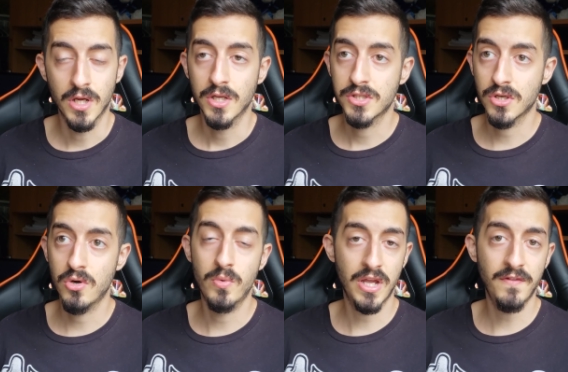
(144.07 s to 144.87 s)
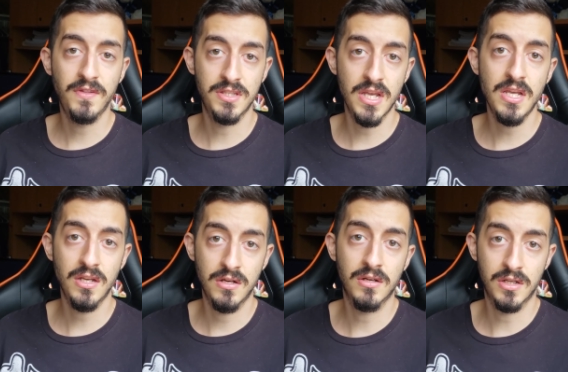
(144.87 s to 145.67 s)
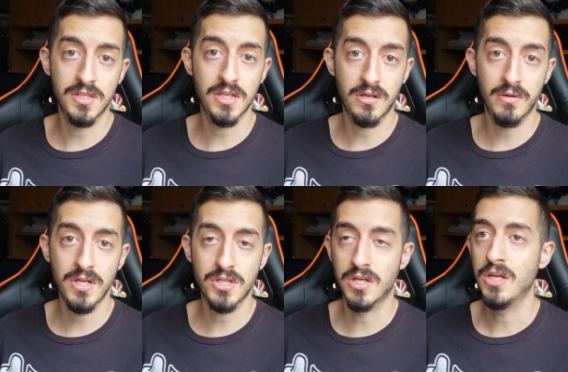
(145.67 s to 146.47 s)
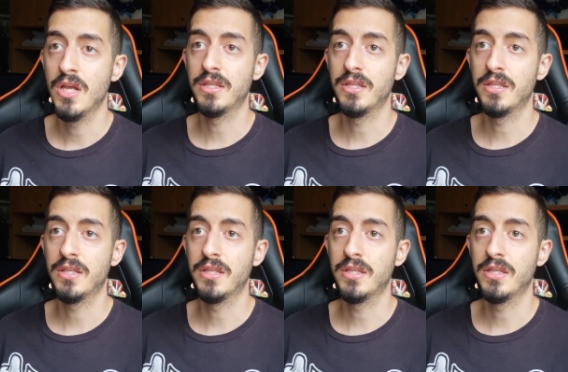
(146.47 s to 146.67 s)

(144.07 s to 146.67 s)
So we have to take it under consideration